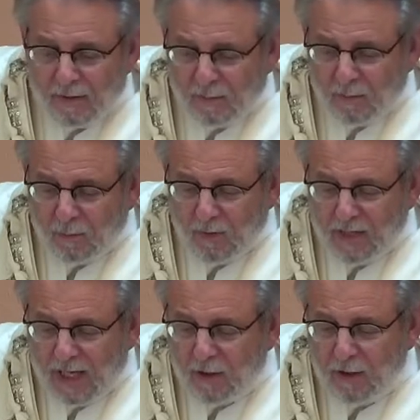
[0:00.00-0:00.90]

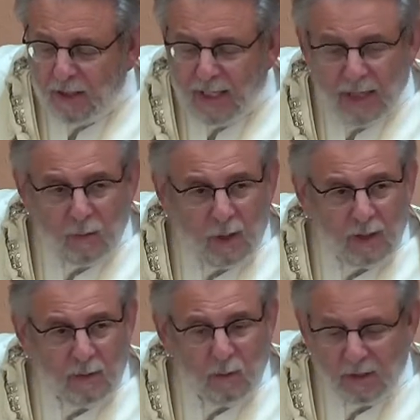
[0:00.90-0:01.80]
without hurting
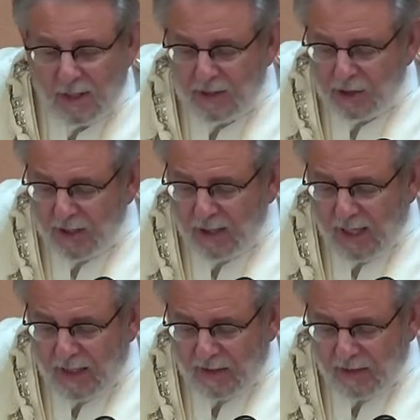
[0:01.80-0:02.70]
anyone or touching
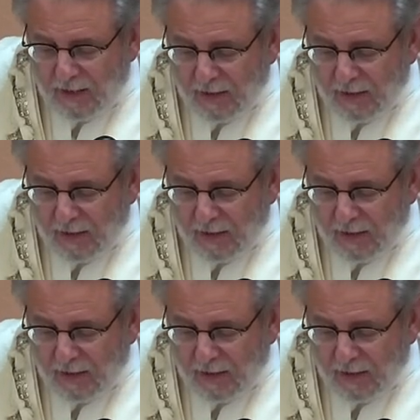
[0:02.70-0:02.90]
anything.